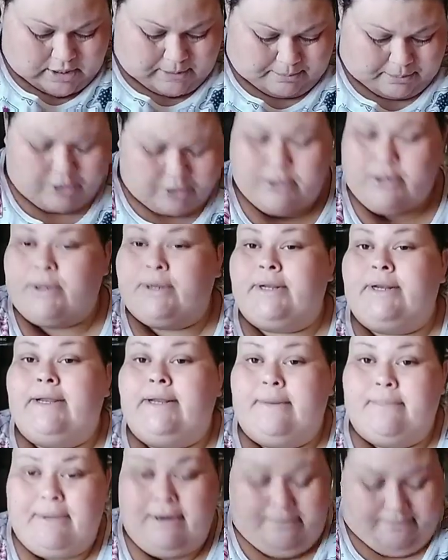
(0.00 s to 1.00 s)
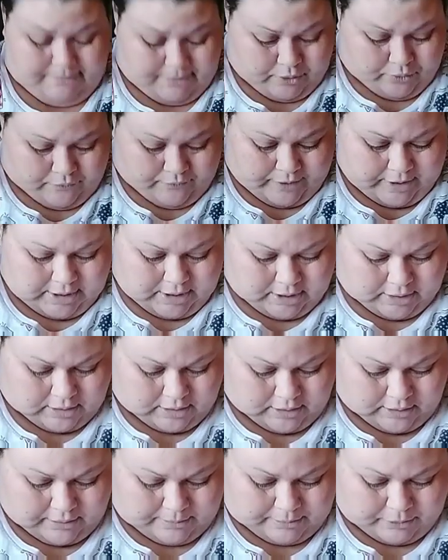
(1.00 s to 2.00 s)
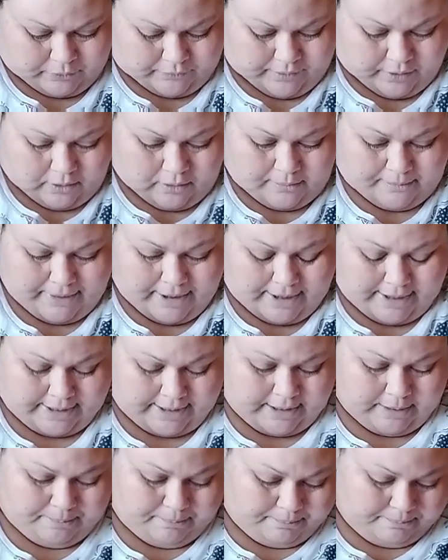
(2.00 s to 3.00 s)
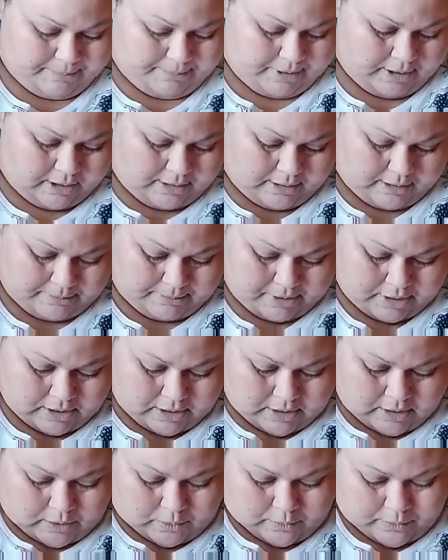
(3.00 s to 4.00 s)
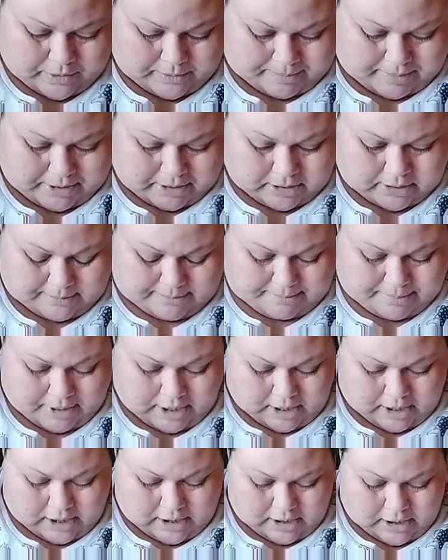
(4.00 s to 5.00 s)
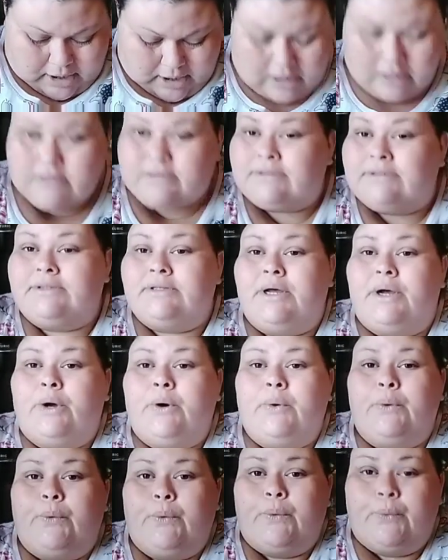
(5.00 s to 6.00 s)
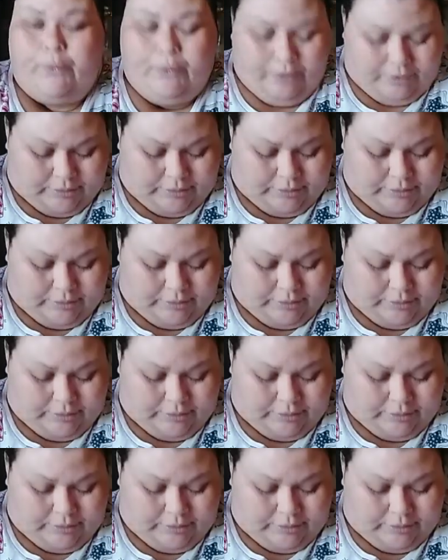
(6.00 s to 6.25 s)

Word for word: put on a little bit of movie or a movie. Oh man, I keep mm, um ripping the box. No,